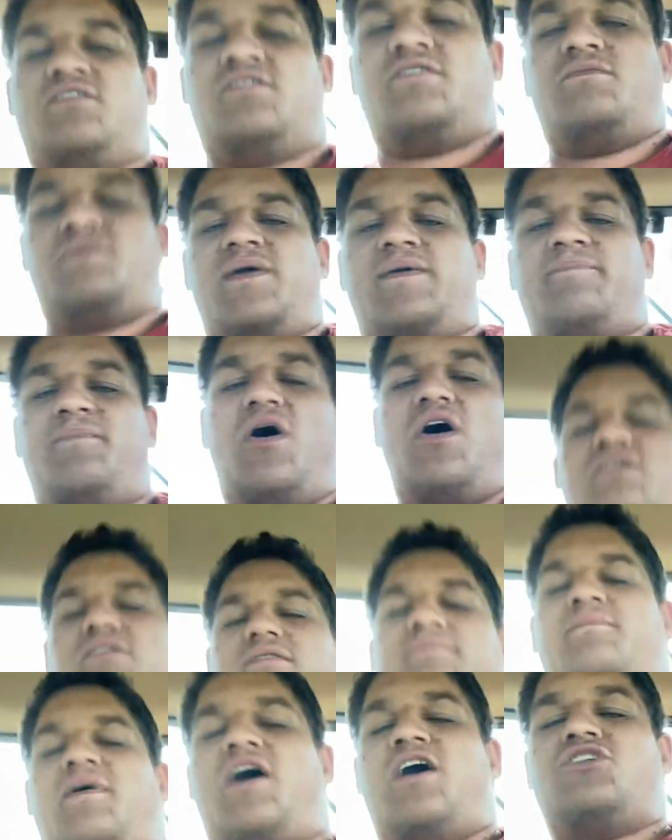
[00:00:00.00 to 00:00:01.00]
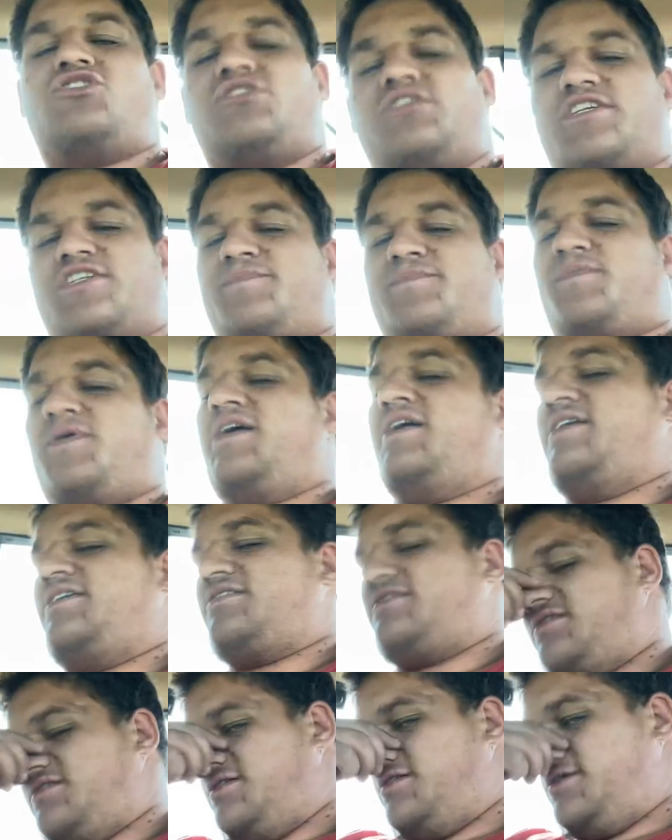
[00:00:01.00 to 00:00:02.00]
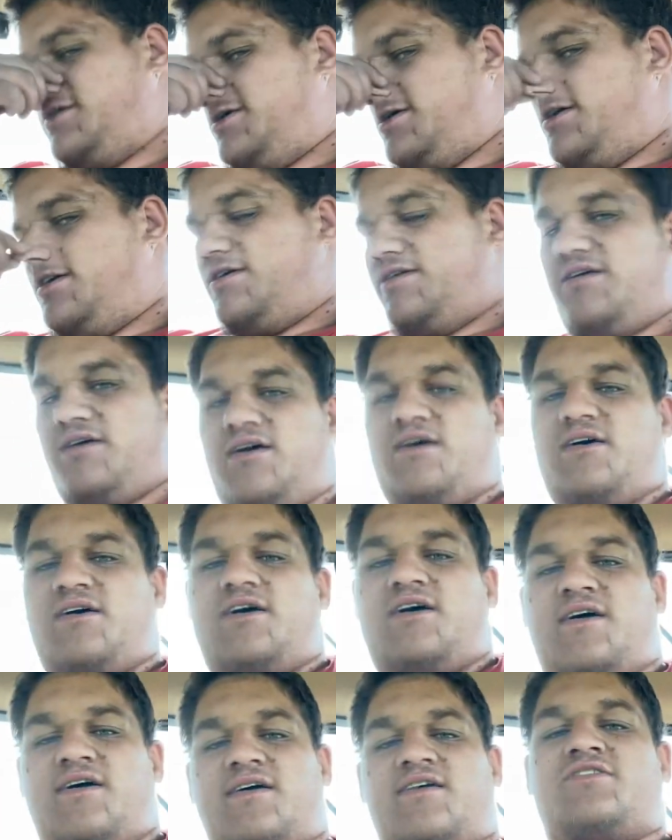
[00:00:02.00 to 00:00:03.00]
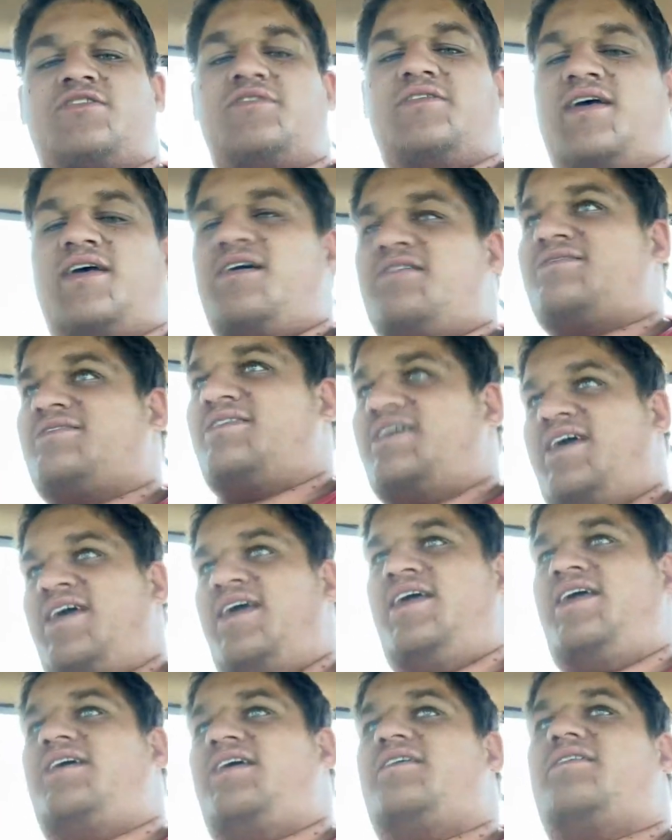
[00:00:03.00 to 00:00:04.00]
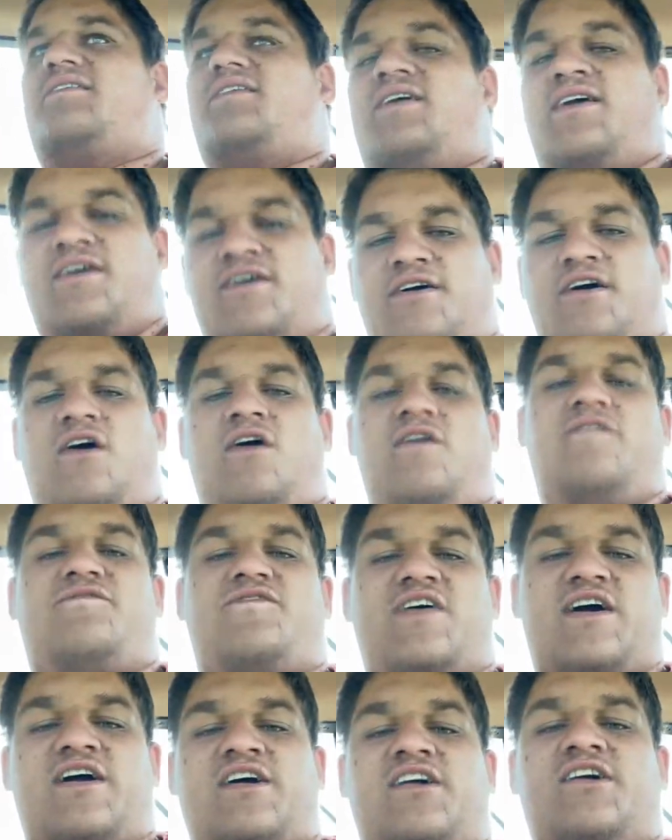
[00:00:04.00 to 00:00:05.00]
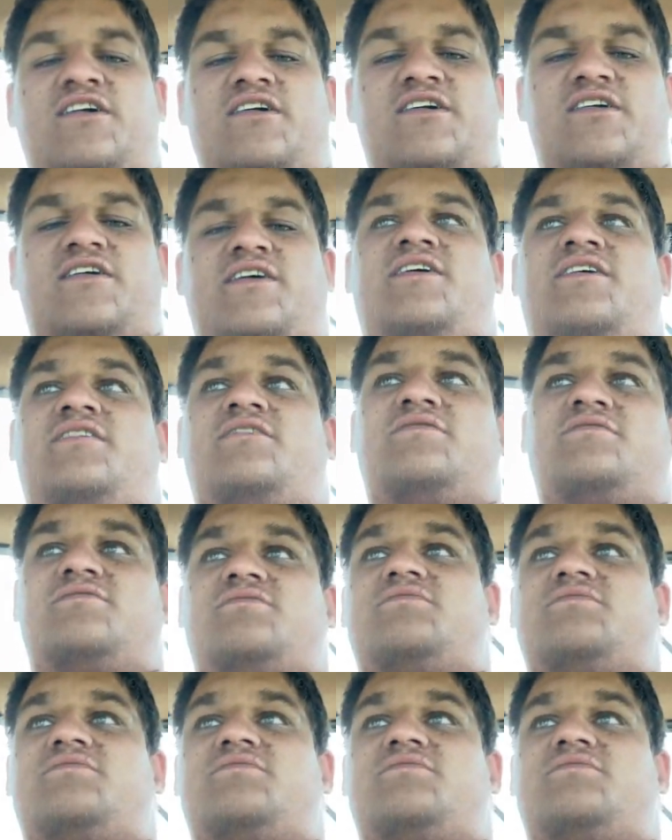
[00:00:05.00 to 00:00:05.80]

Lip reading: We bought the Module Express 2008. It caught fire in